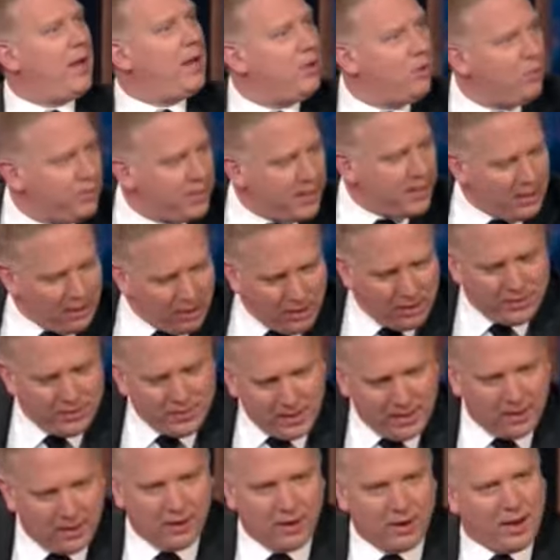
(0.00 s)
I know they are.
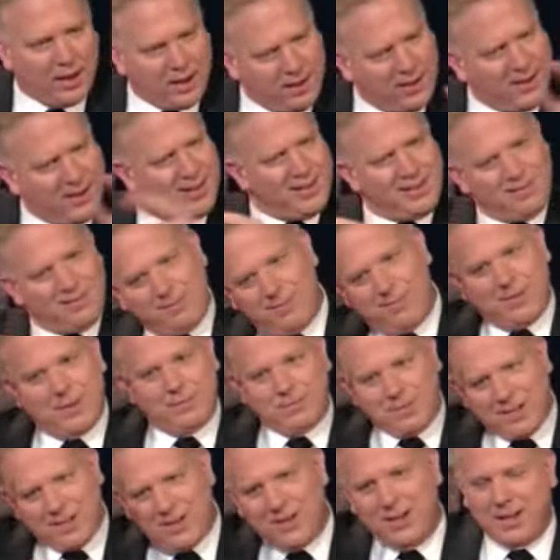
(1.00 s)
They are.
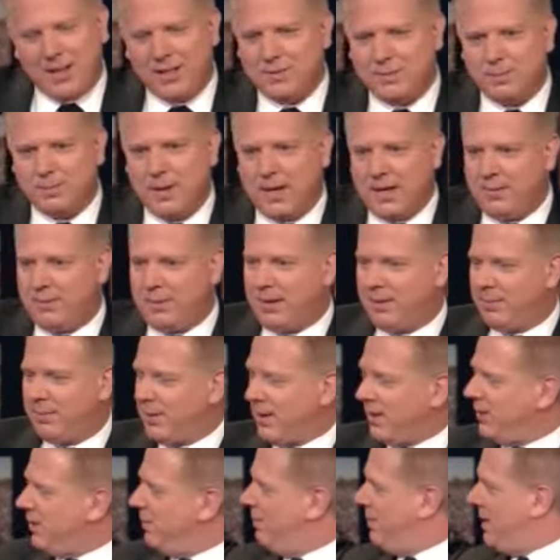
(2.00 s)
I'm talking, I guess, maybe
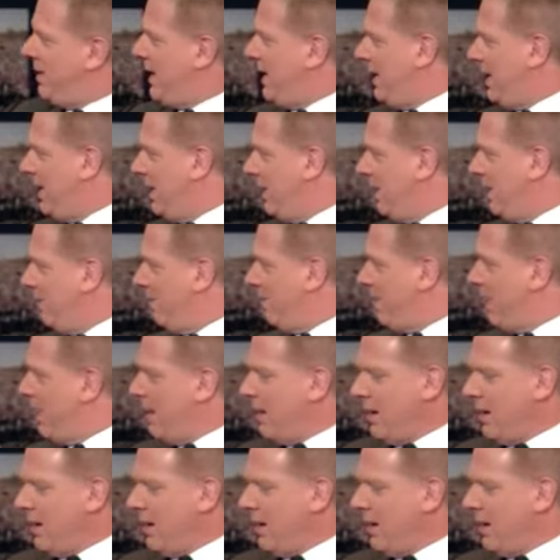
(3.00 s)
about the media.